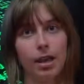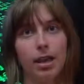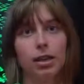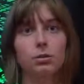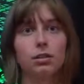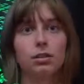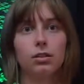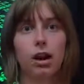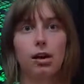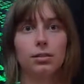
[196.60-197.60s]
It was
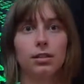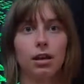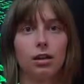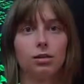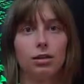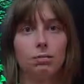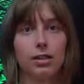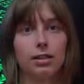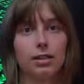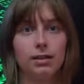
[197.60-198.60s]
described as the country's
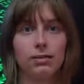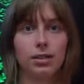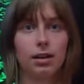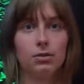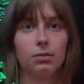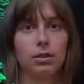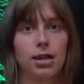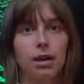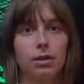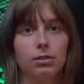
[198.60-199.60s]
biggest ever cyber
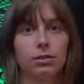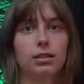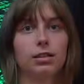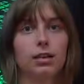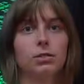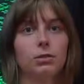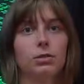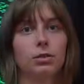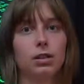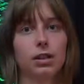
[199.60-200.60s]
attack on its government
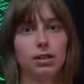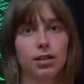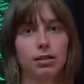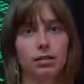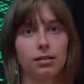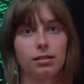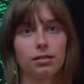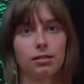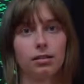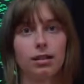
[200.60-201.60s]
organisations.
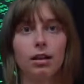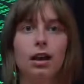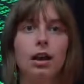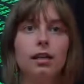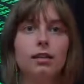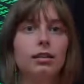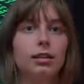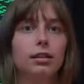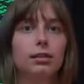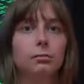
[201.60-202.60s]

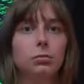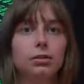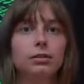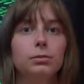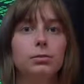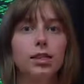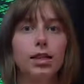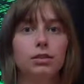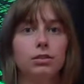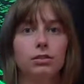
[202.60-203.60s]
It is important to
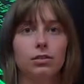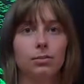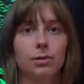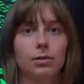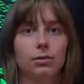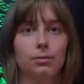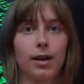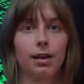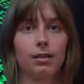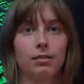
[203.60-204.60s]
protect your computer from
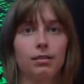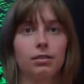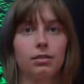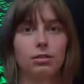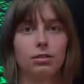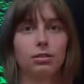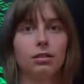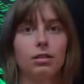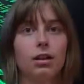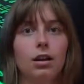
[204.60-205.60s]
hackers to
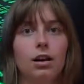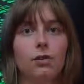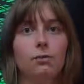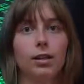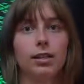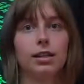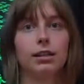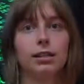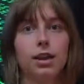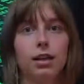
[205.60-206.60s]
avoid
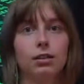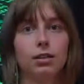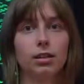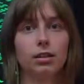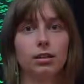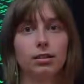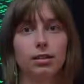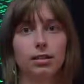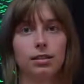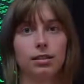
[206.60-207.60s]
such chaotic
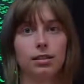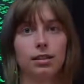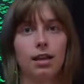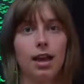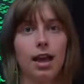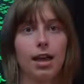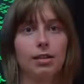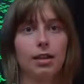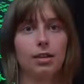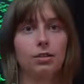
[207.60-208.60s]
incidents
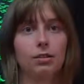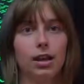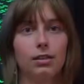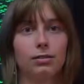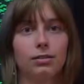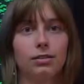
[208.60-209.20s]
as they could have